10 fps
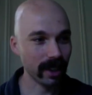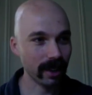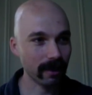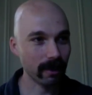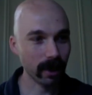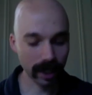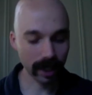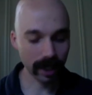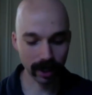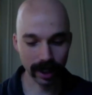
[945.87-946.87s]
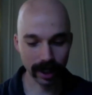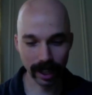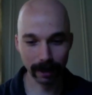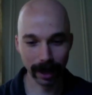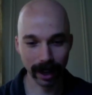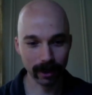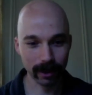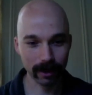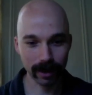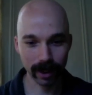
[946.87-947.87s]
really, you can think about
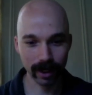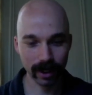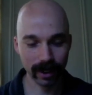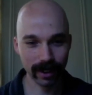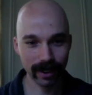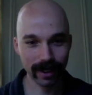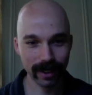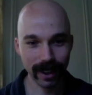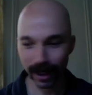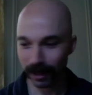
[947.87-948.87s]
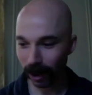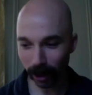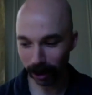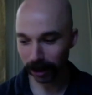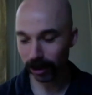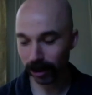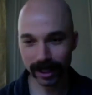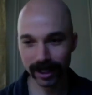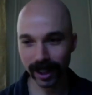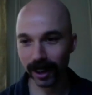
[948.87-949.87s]
the whole
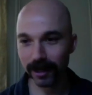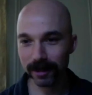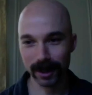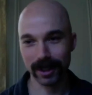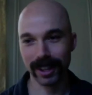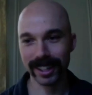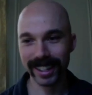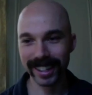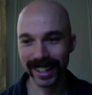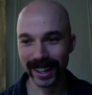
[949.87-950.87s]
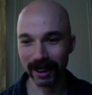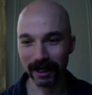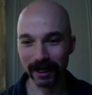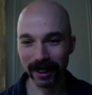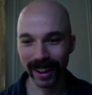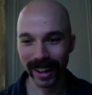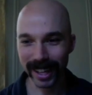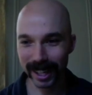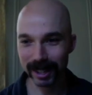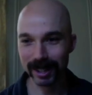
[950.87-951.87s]
crux of music,
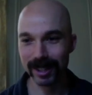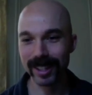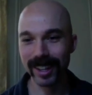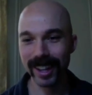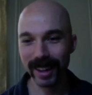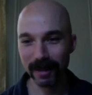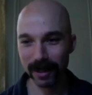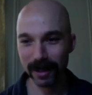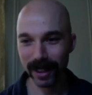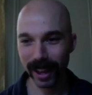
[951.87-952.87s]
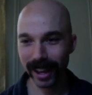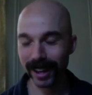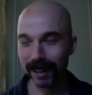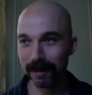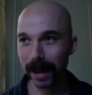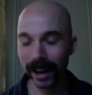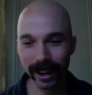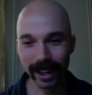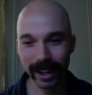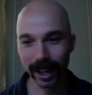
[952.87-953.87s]
is that
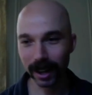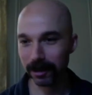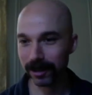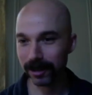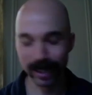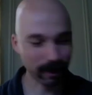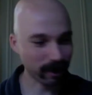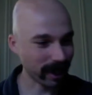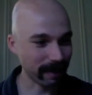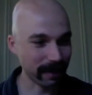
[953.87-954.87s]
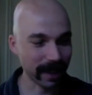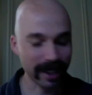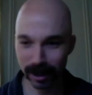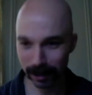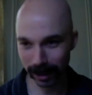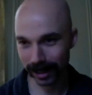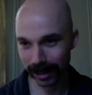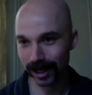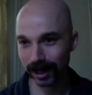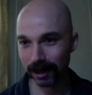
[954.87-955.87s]
pairing of different
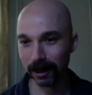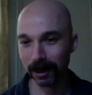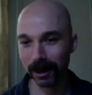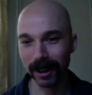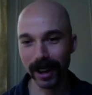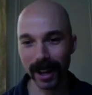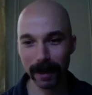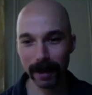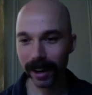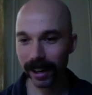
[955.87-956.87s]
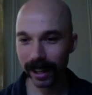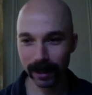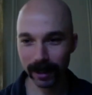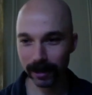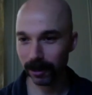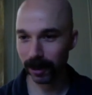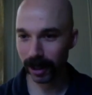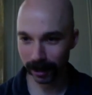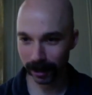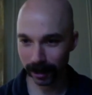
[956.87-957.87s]
instruments, or pairing of different
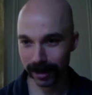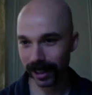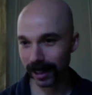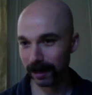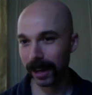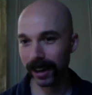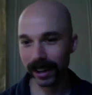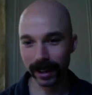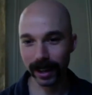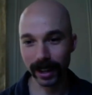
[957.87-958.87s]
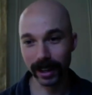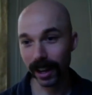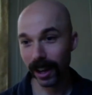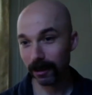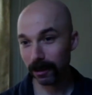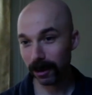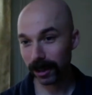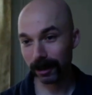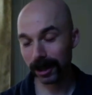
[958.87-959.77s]
rhythms, and really what you're